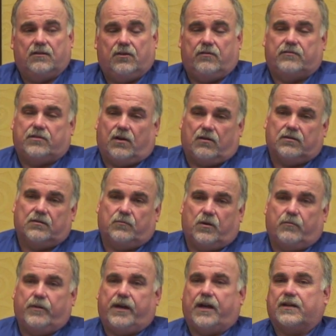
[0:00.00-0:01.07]
you told them,
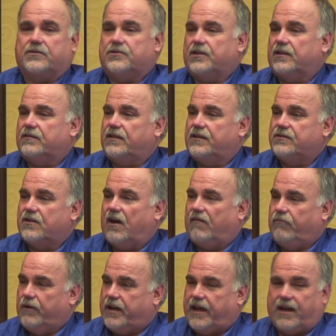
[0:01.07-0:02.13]
well, we got to shut these
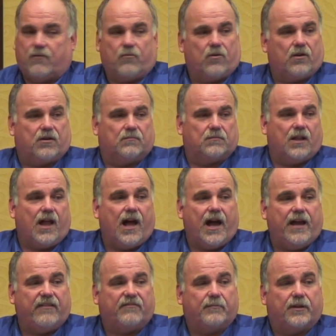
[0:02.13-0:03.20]
off. We can't work them
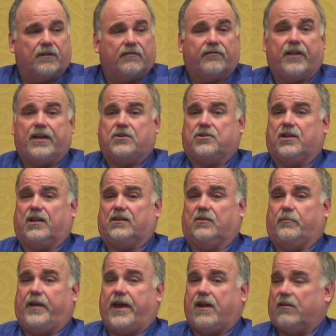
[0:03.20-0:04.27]
live. But if they shut
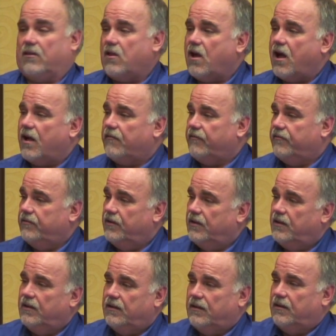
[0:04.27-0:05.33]
the panel off,
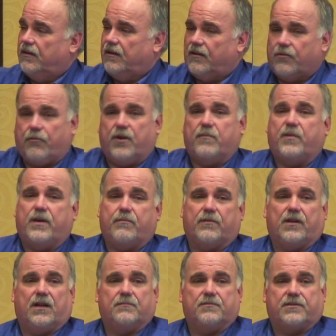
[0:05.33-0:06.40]
3
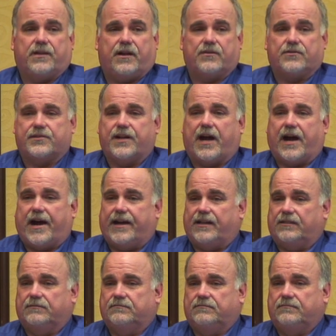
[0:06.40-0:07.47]
people upstairs die
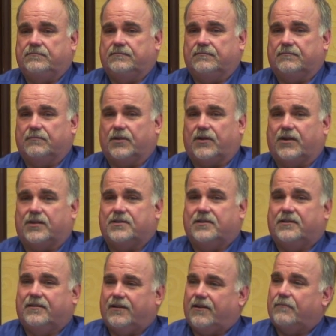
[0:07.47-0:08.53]

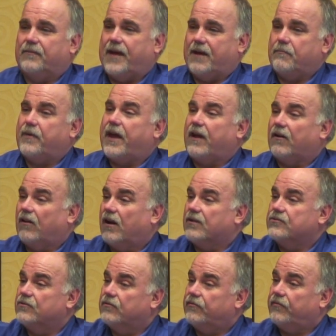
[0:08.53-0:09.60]
because that panel
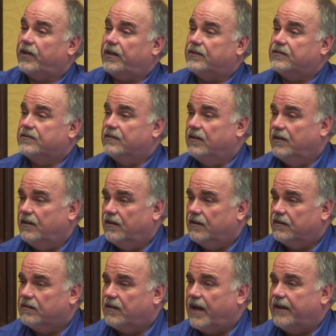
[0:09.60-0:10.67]
also feeds
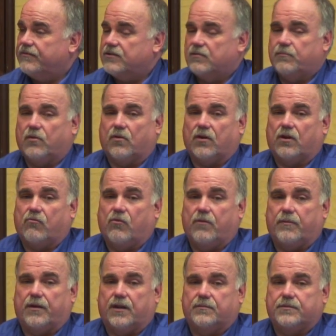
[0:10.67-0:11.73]
life support equipment